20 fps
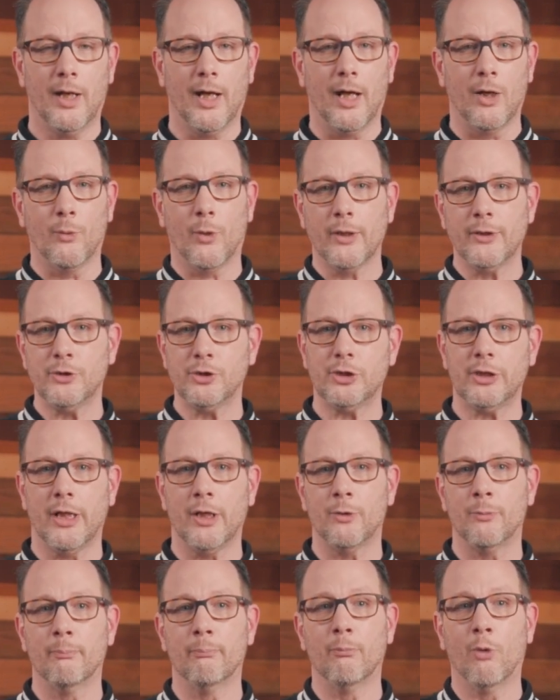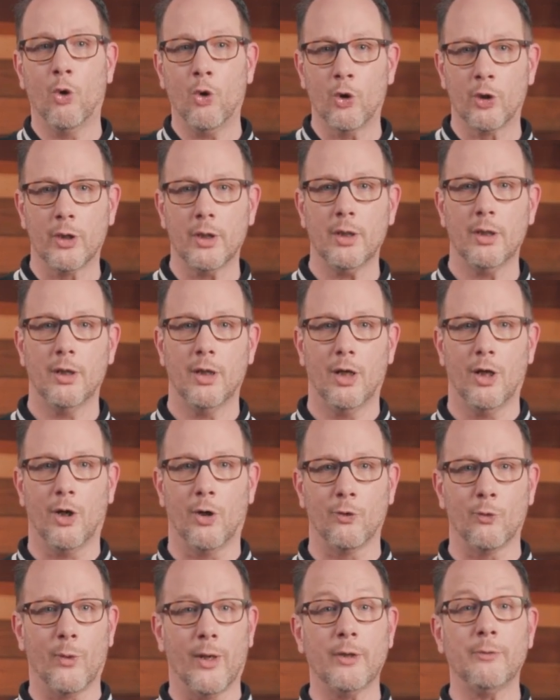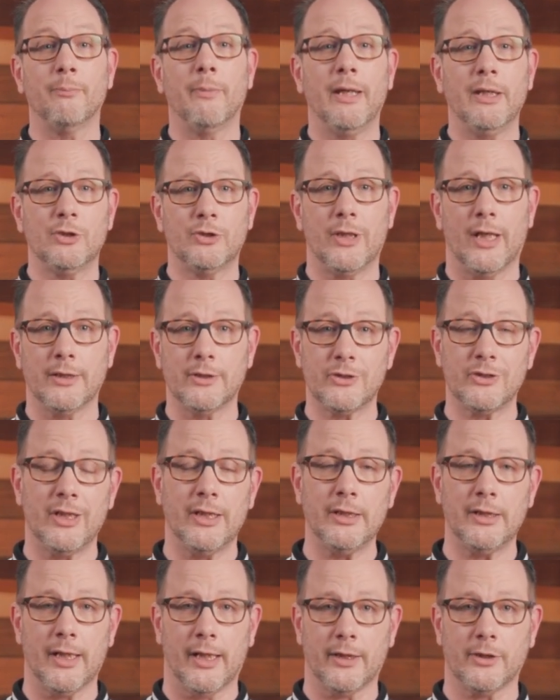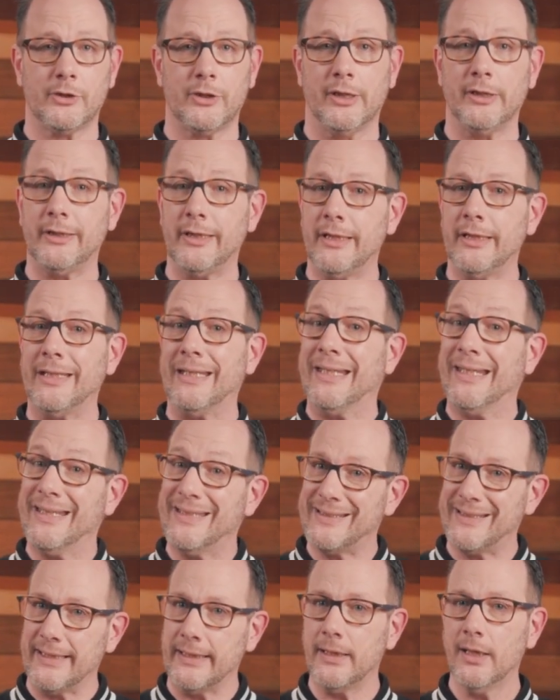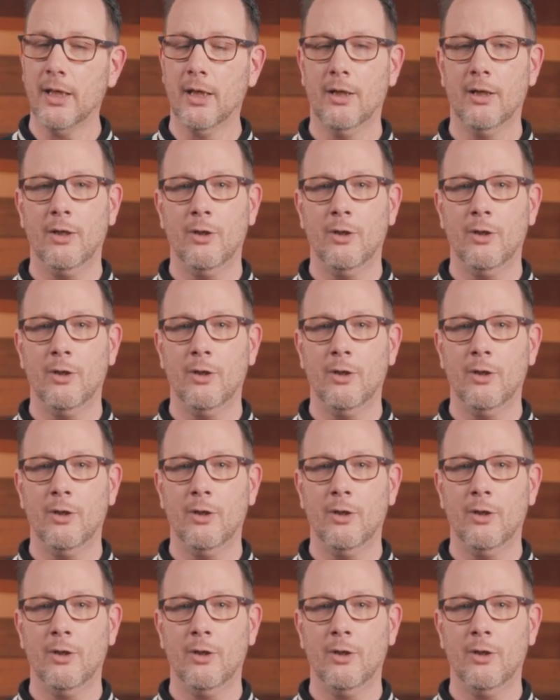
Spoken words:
I want to share more on what makes that syntax indeed easy,